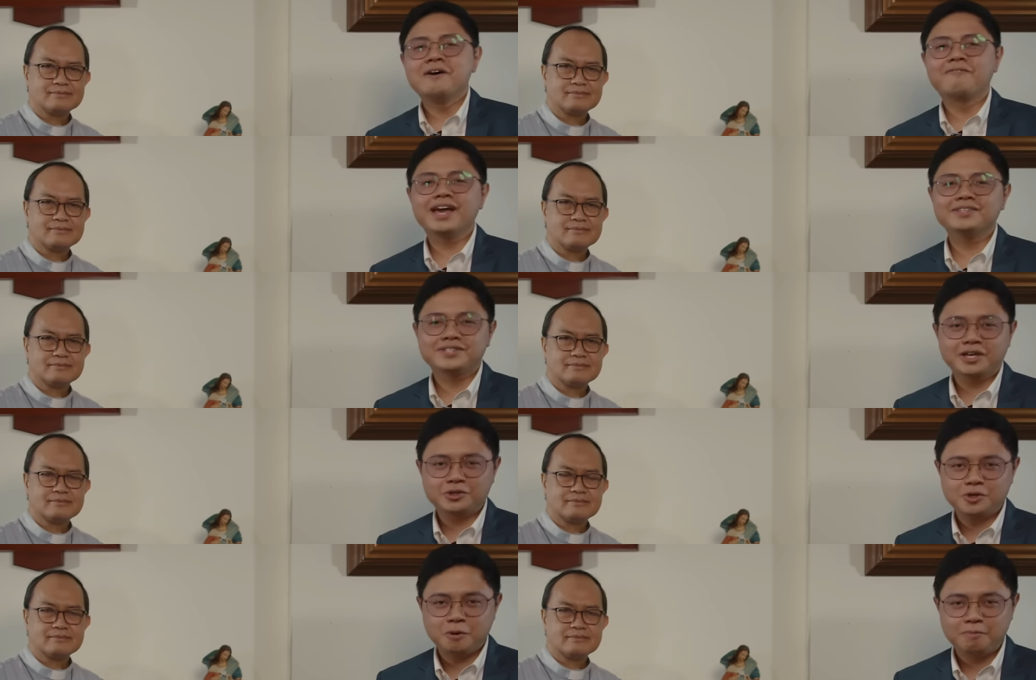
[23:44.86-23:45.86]
Speaker 1: Friends, thank
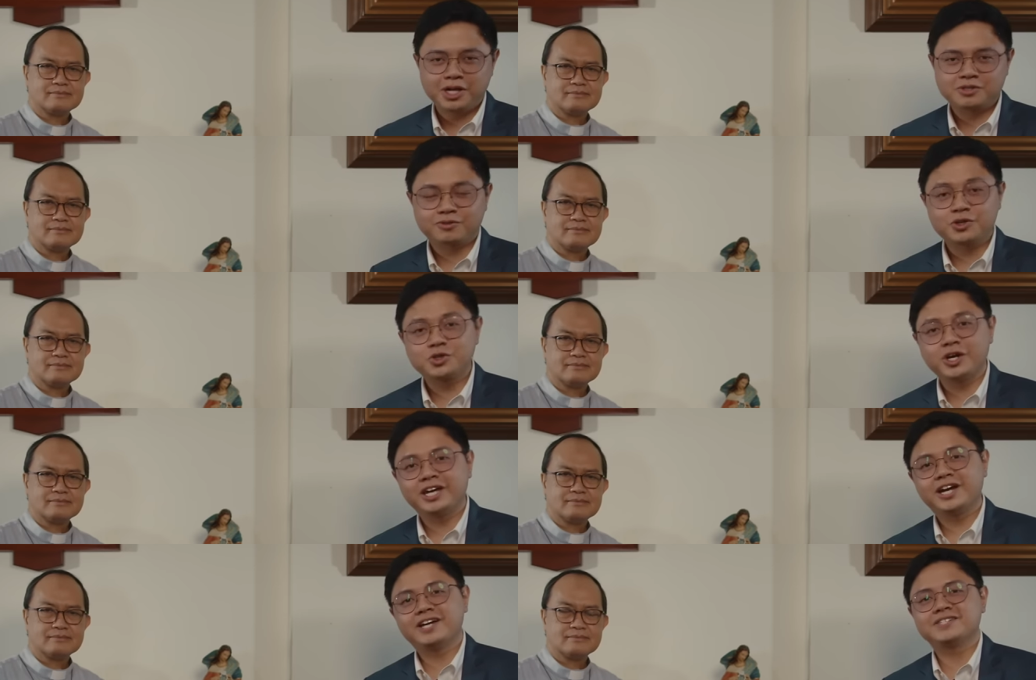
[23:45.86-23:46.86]
you so much for
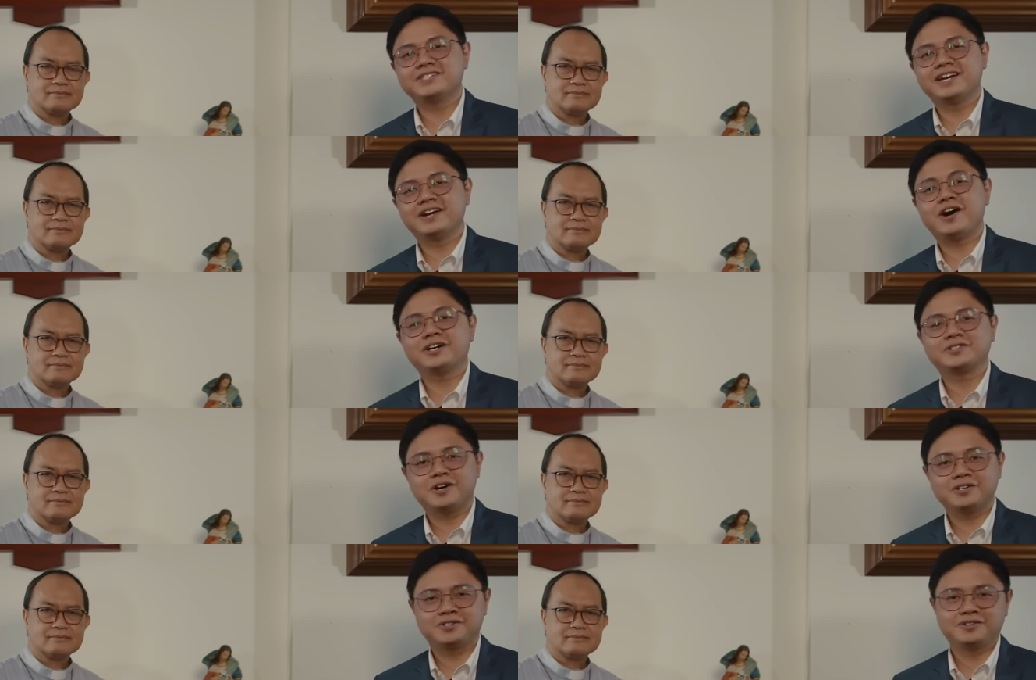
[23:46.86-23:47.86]
joining us in Heart
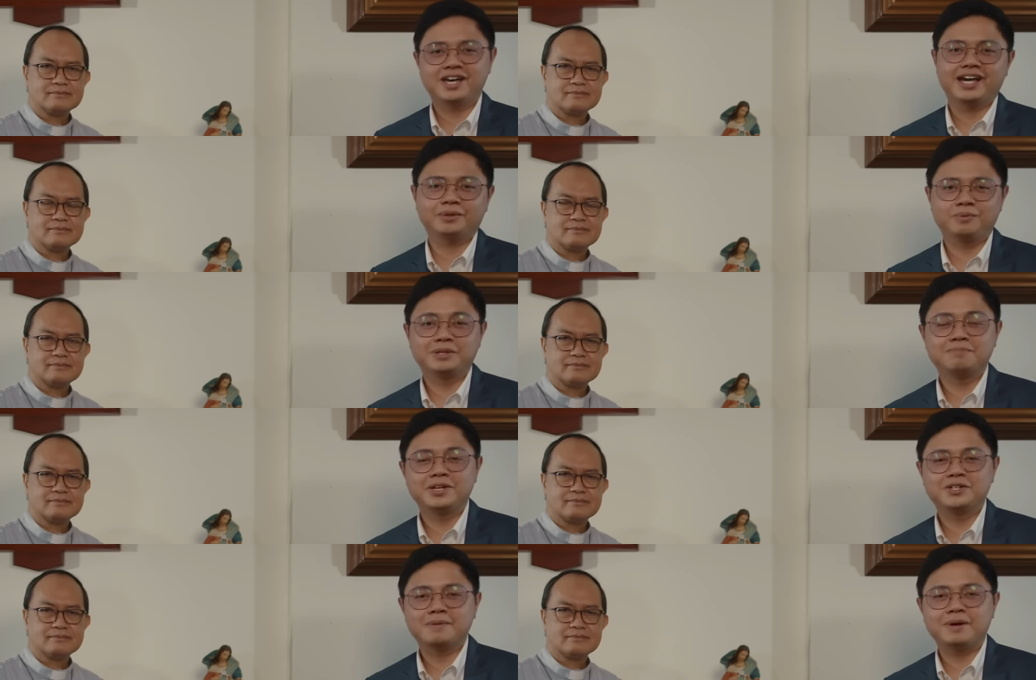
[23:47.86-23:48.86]
Talk tonight with
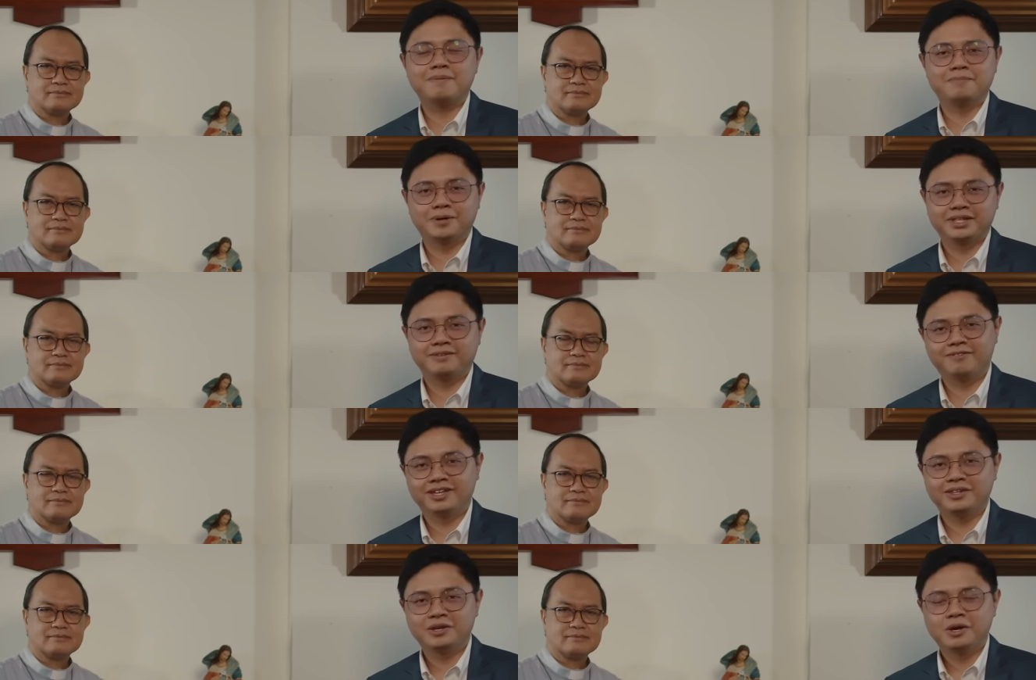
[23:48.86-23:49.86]
Bishop Ambo
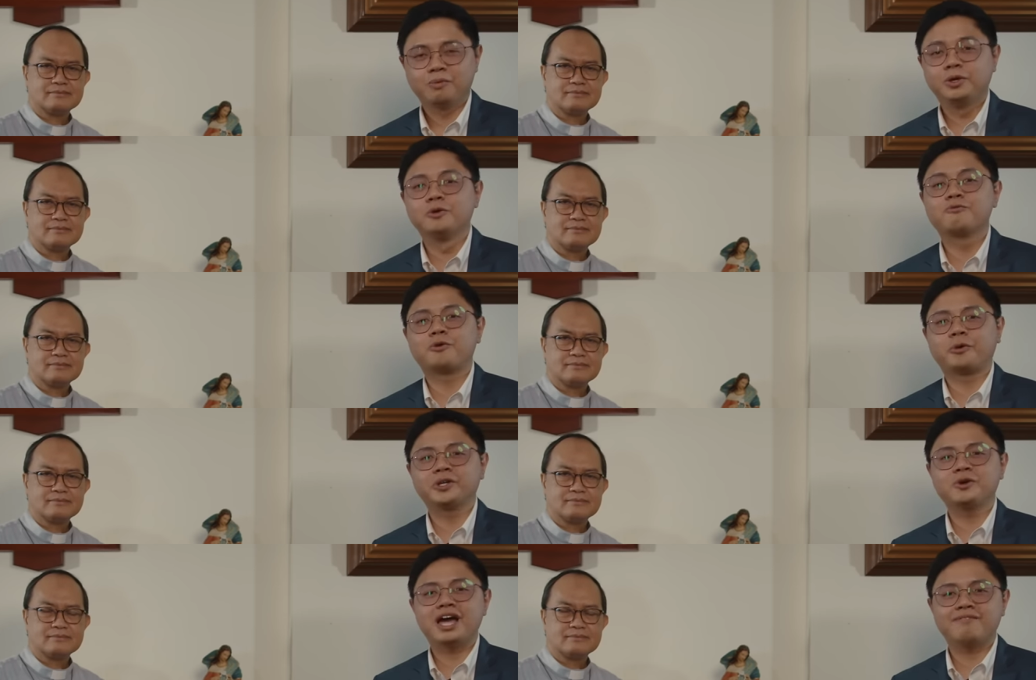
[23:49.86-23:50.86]
David. We look
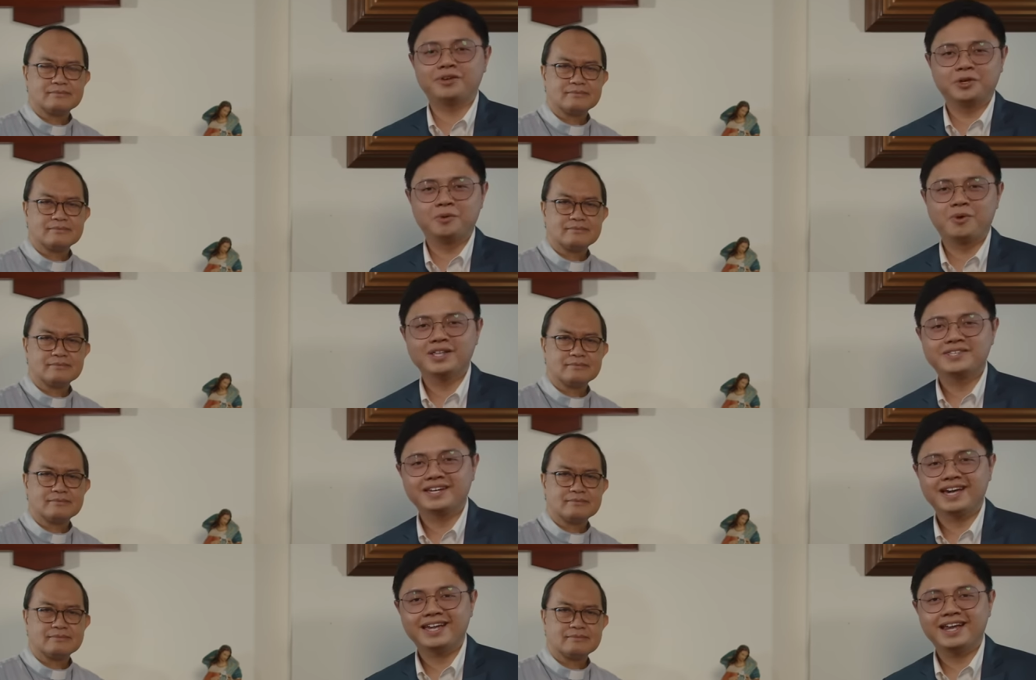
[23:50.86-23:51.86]
forward to having you once
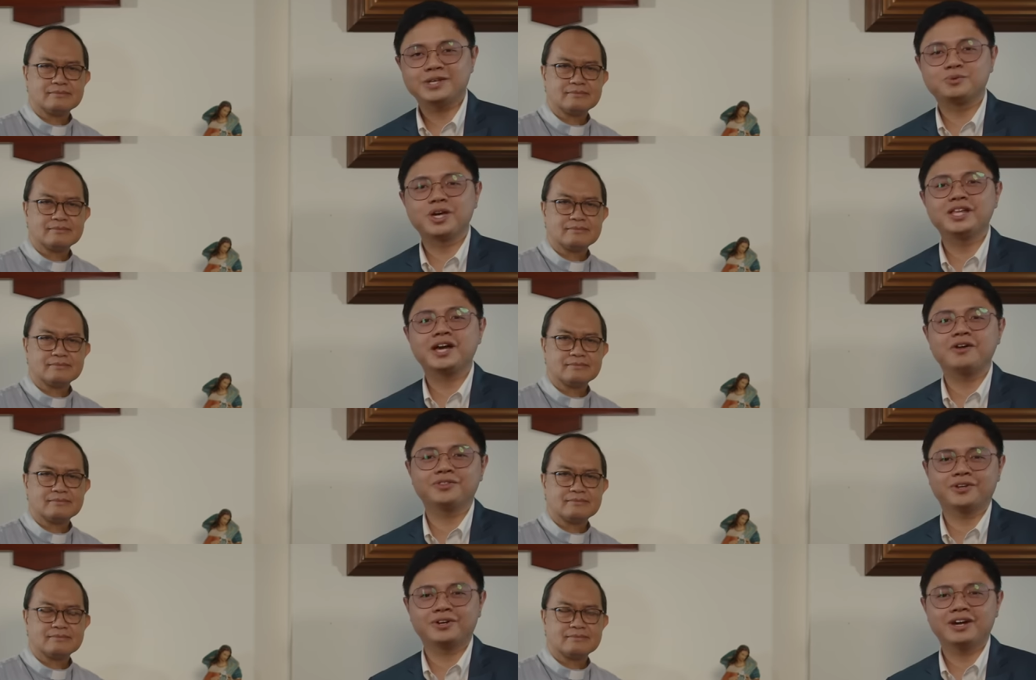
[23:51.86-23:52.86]
again as we
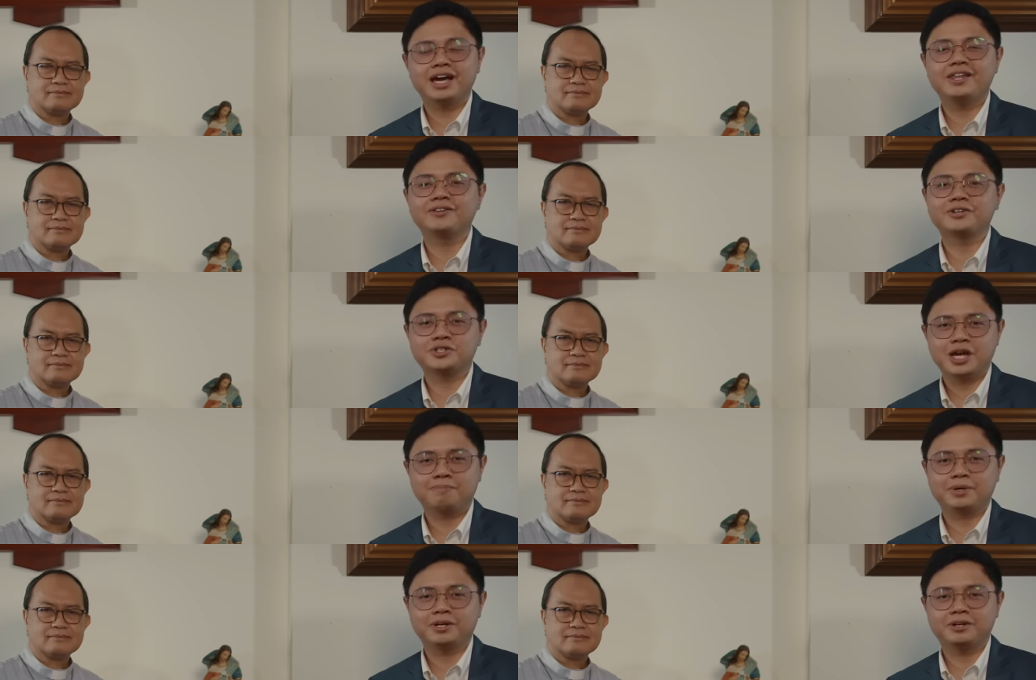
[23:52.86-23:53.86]
encounter another
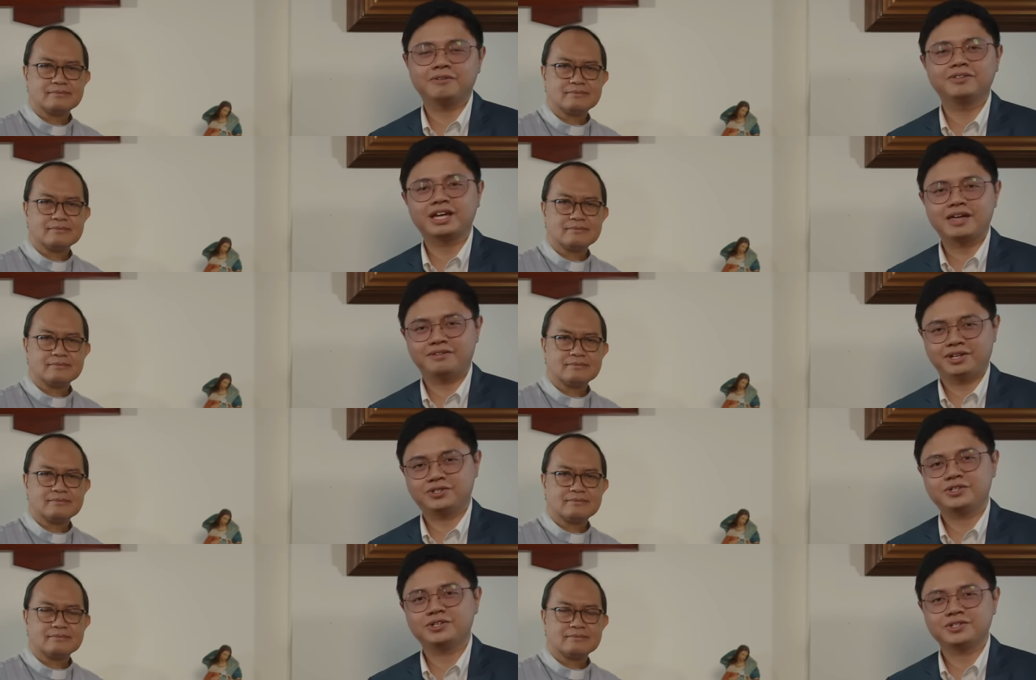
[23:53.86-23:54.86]
shepherd of the
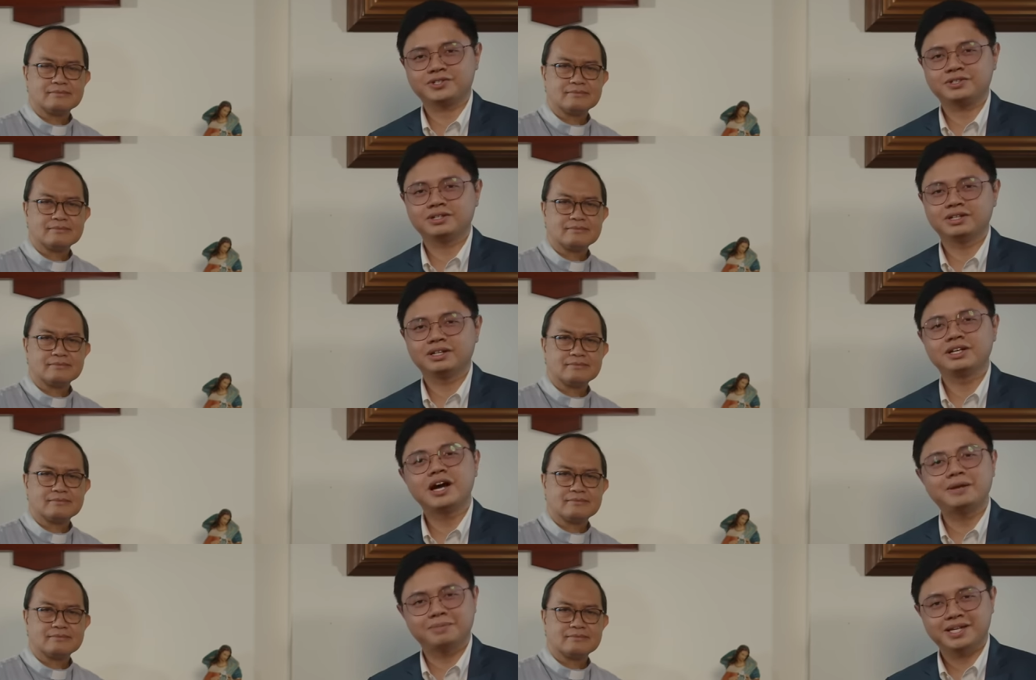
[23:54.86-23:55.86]
Catholic Church.
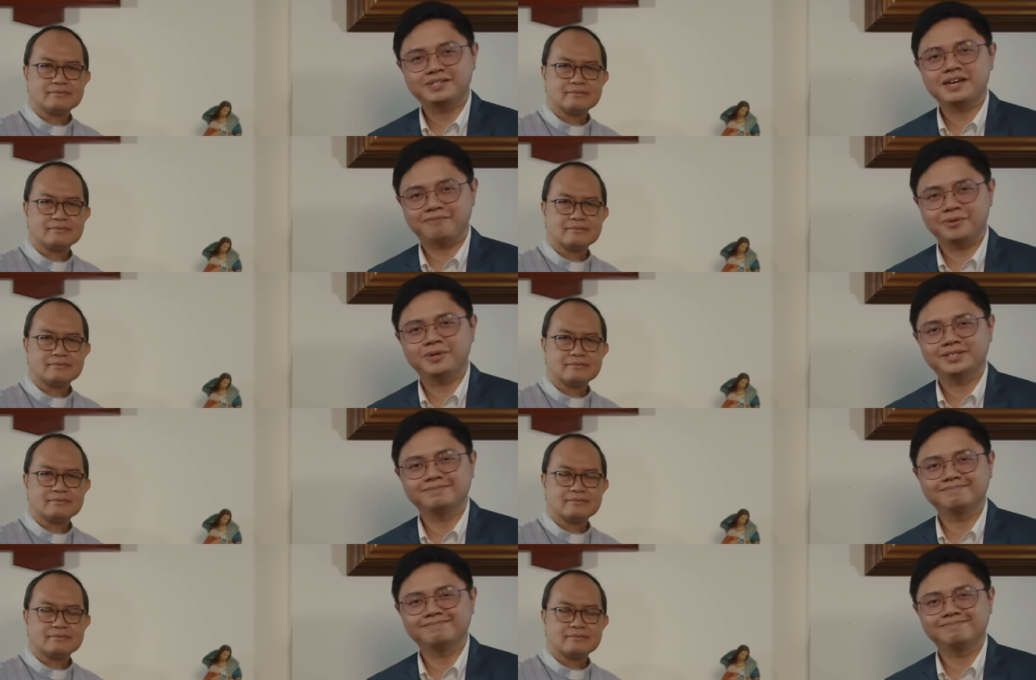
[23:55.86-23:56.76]
God bless everyone.